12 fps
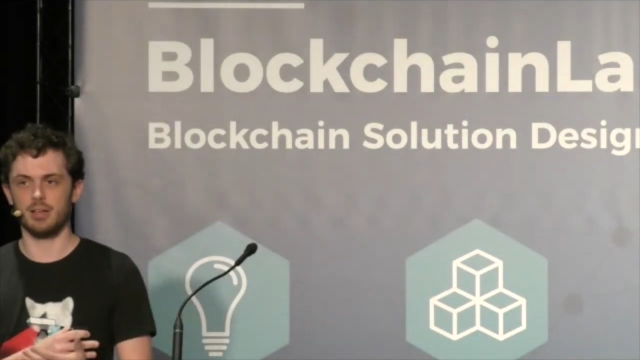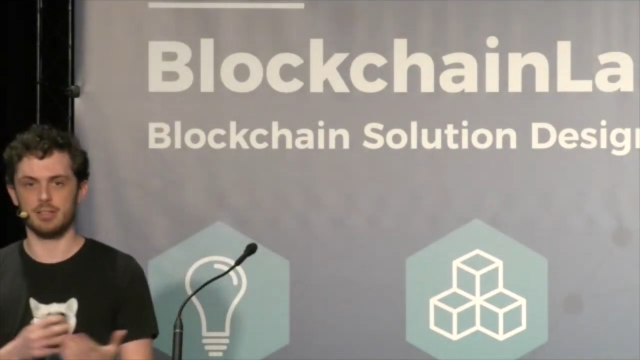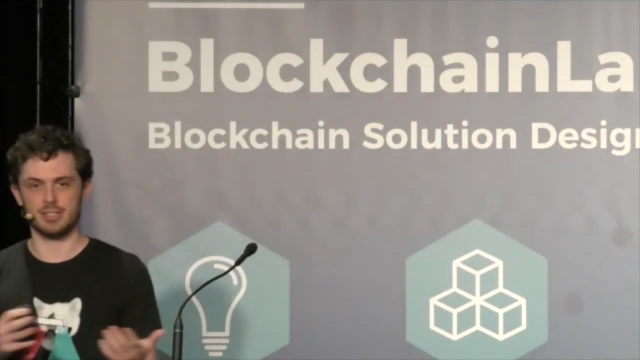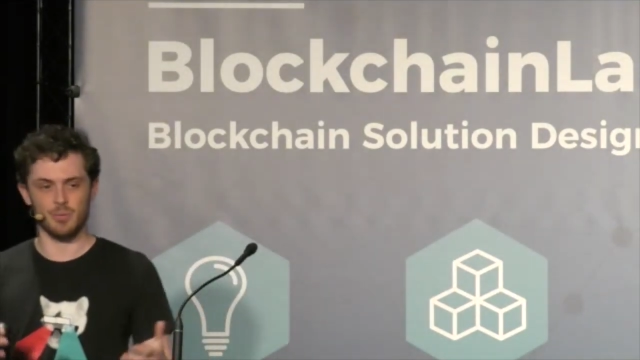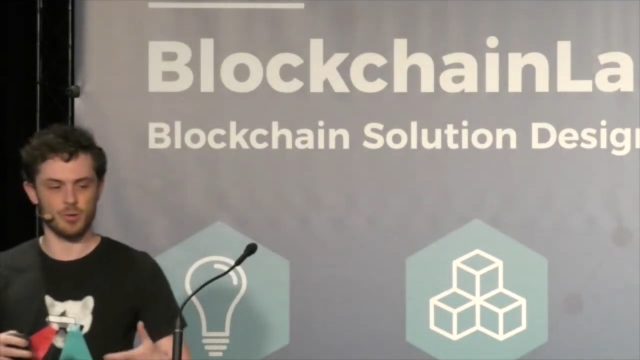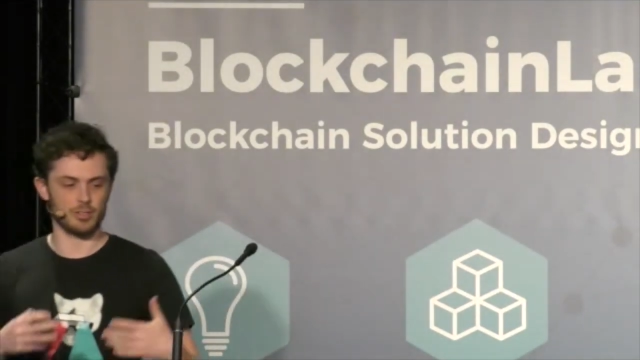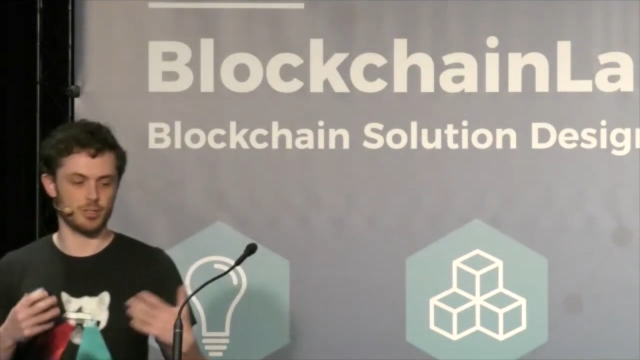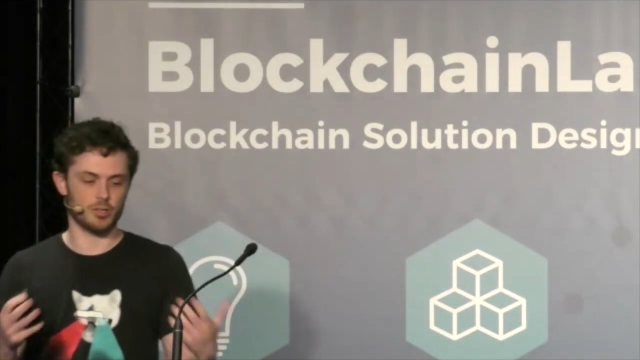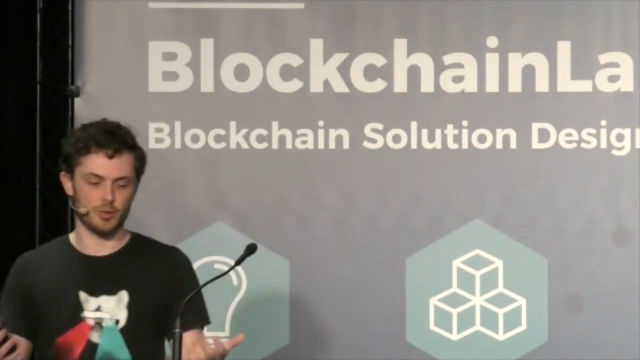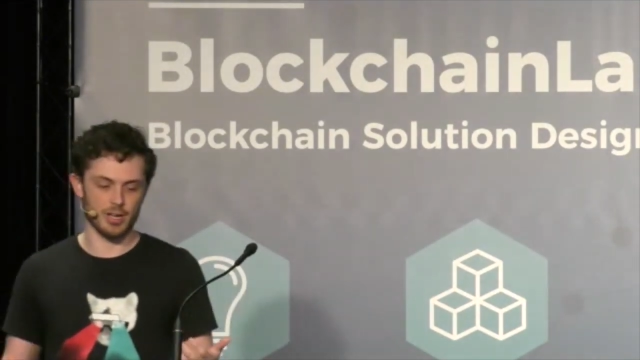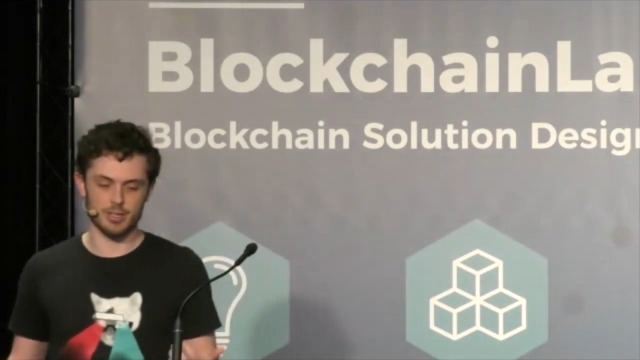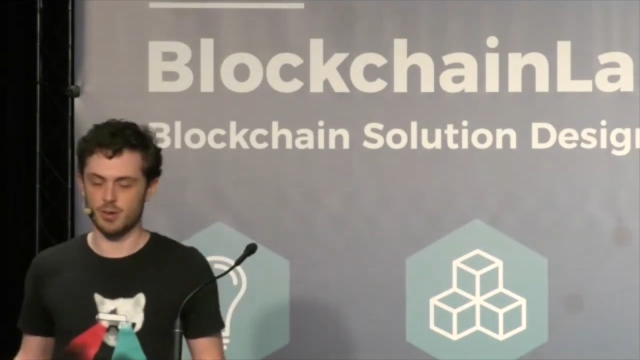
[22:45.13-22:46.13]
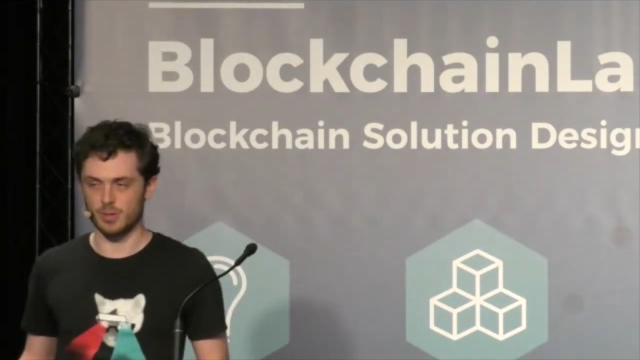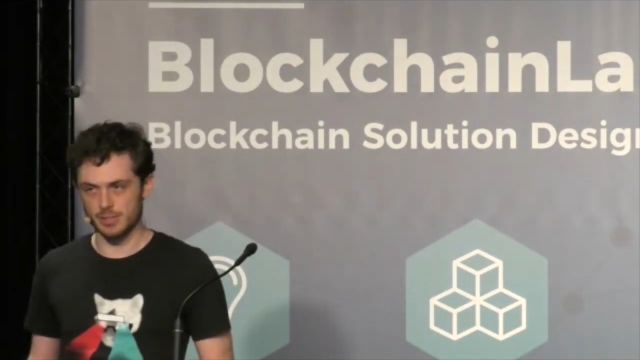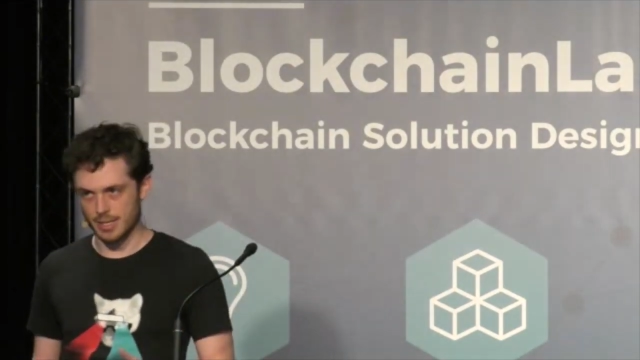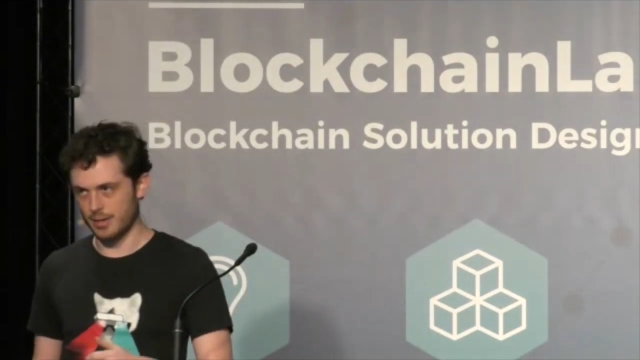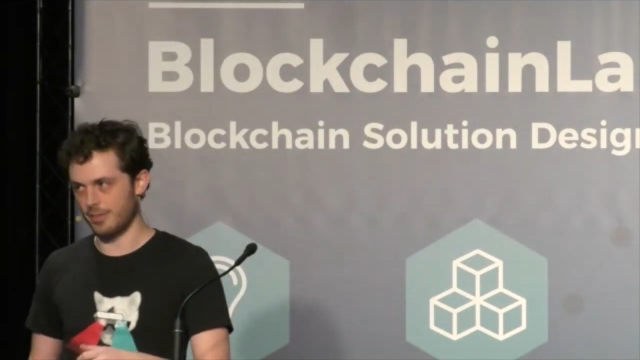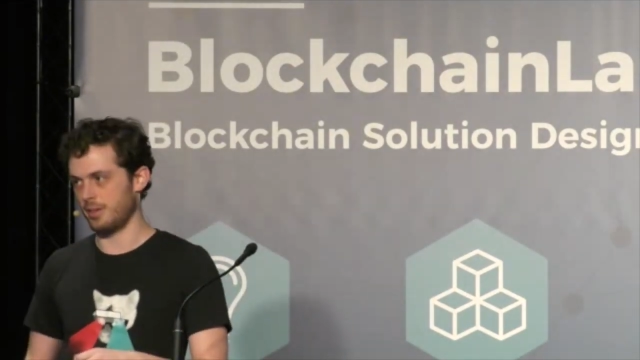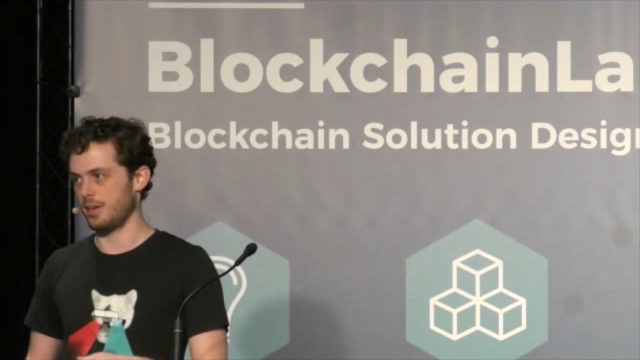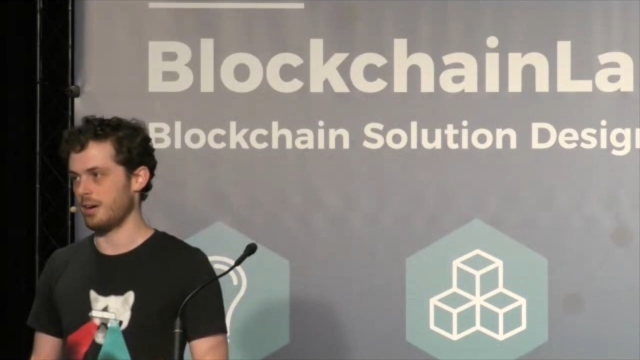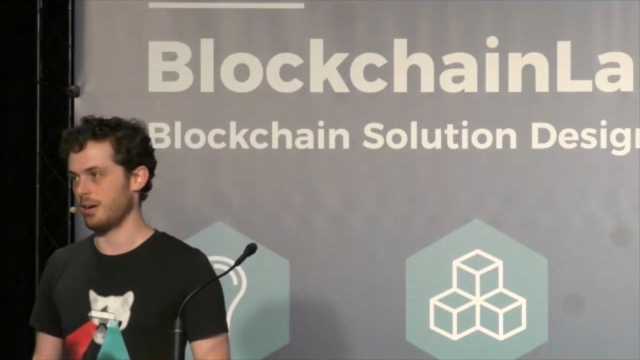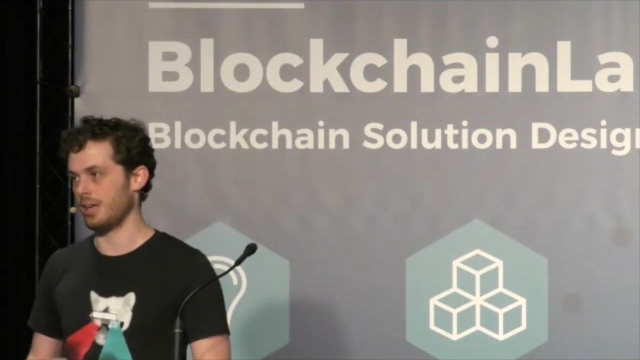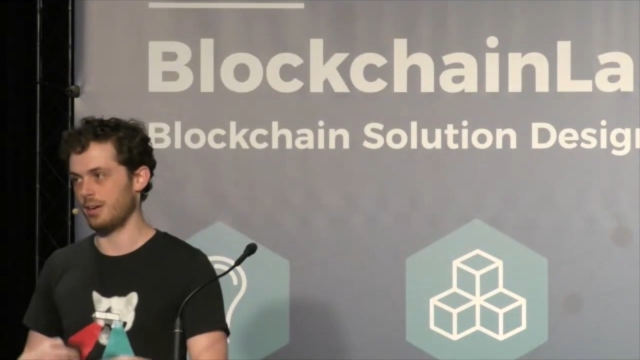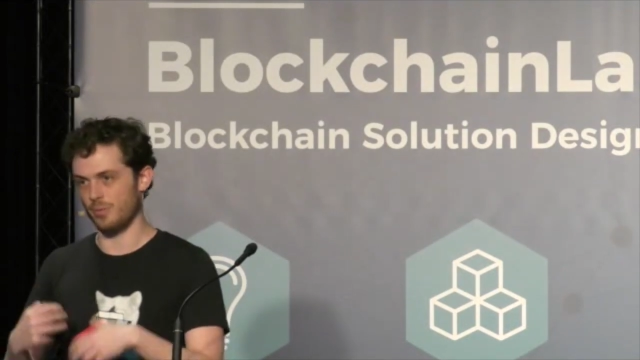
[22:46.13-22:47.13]
someone could create tokens out of thin air.
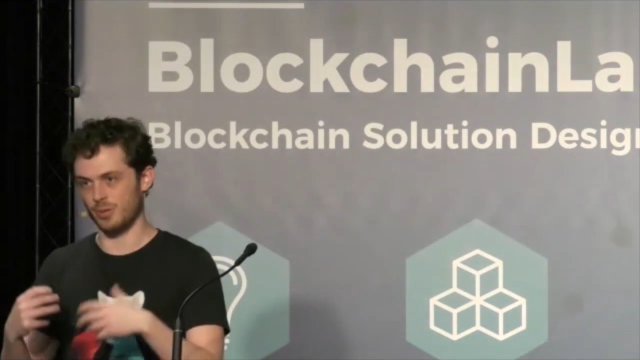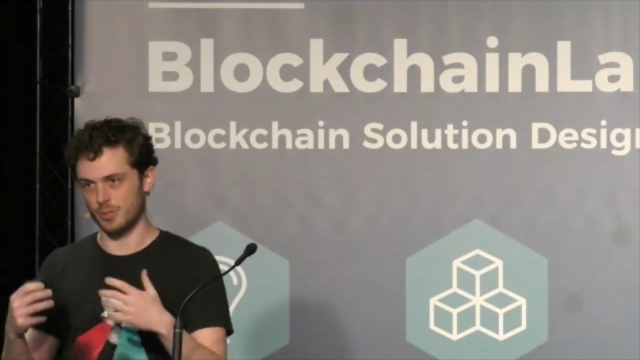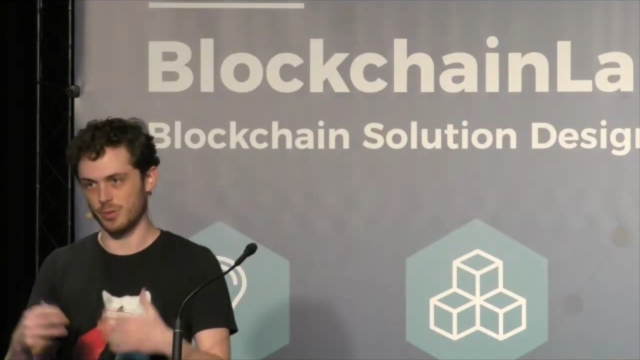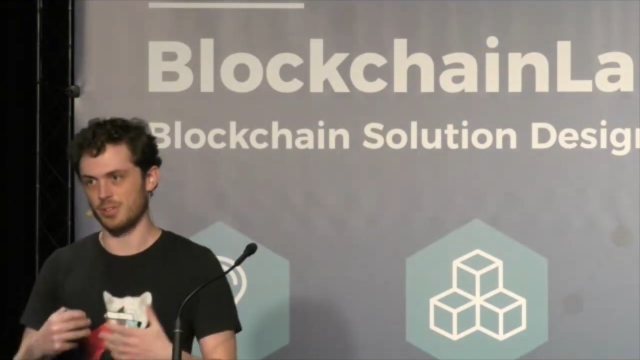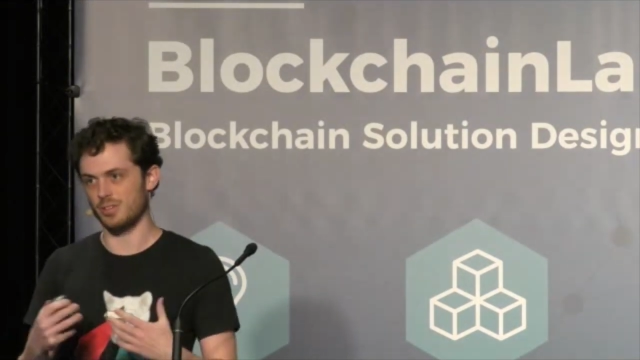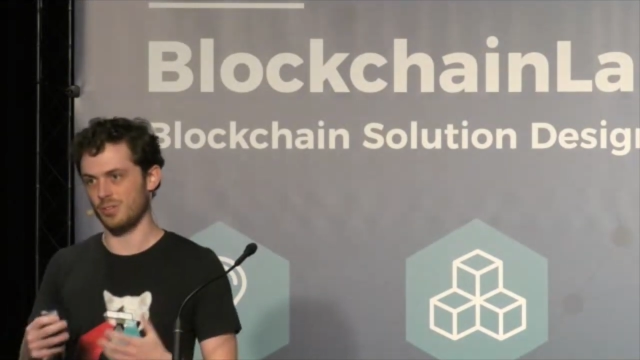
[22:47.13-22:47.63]
And then once you can